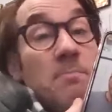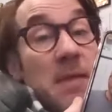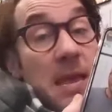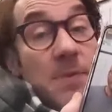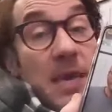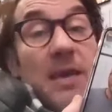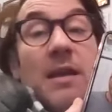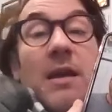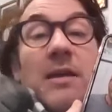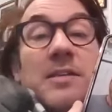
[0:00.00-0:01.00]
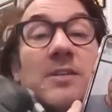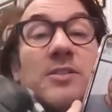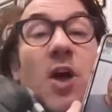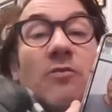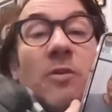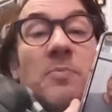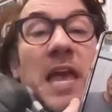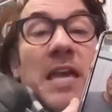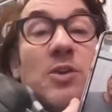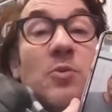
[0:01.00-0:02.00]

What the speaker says: maybe a song from Thank